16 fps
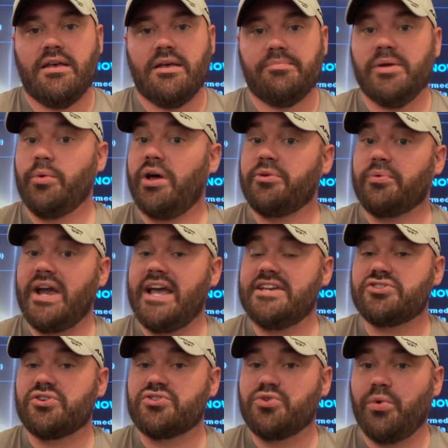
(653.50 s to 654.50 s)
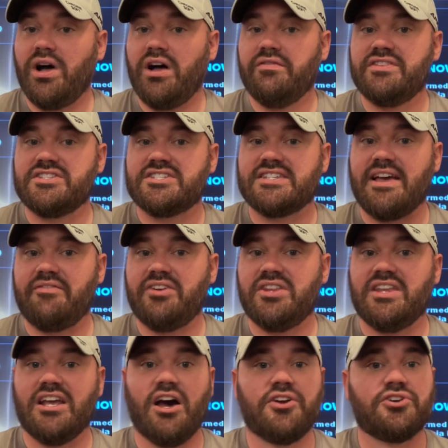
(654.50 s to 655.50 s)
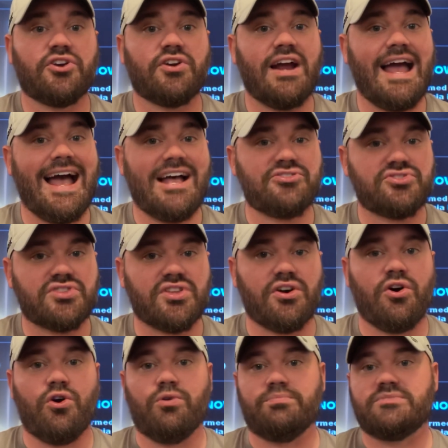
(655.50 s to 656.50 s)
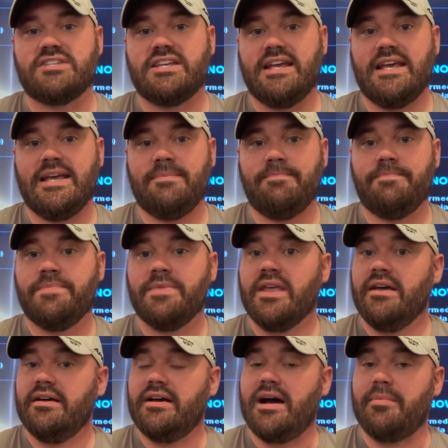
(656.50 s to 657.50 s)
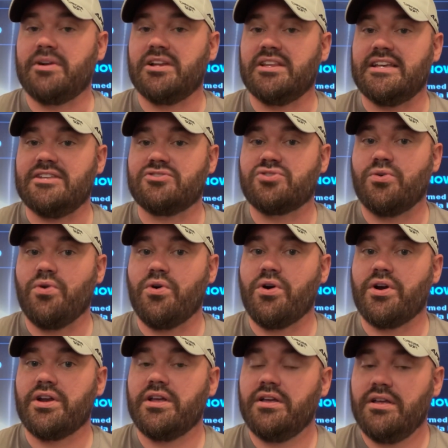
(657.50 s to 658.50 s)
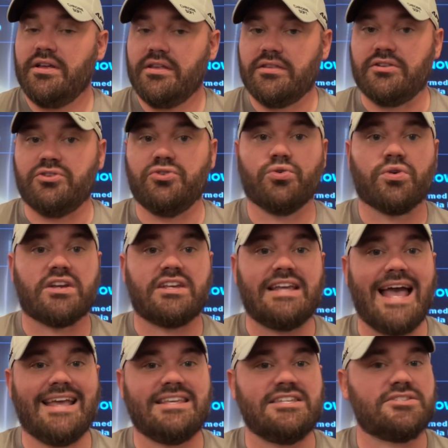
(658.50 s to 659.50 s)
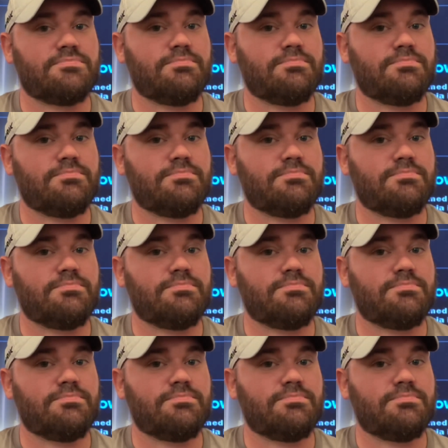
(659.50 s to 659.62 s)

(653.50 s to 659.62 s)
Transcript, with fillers: Meanwhile, the Rays are 12 and 7 to the under as the home team. I'm going to lean toward the New York Yankees